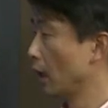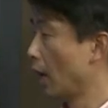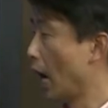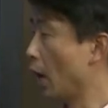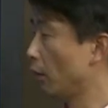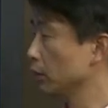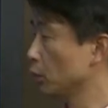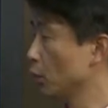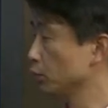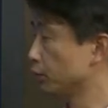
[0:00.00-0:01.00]
How are
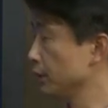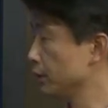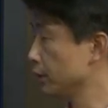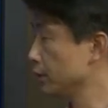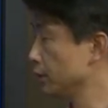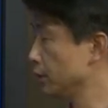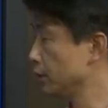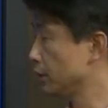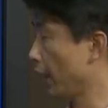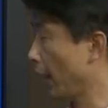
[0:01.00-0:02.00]
those
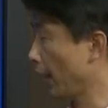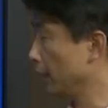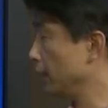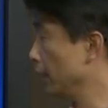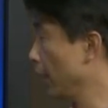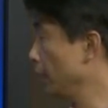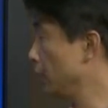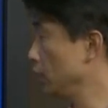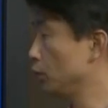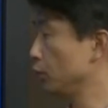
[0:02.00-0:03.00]
reasons then
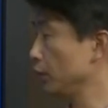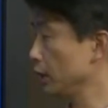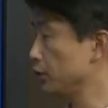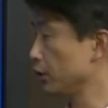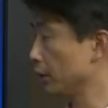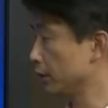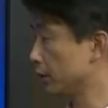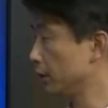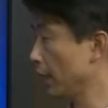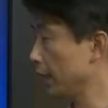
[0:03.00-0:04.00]
related to each
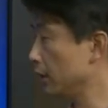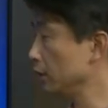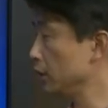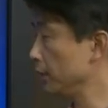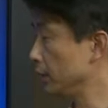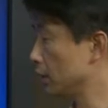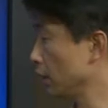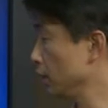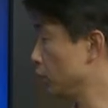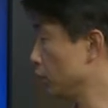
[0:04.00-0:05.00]
other and
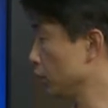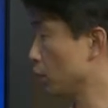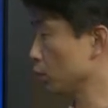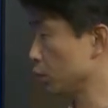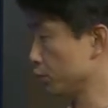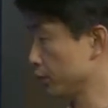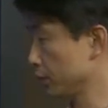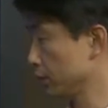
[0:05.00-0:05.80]
ultimately to the conclusion?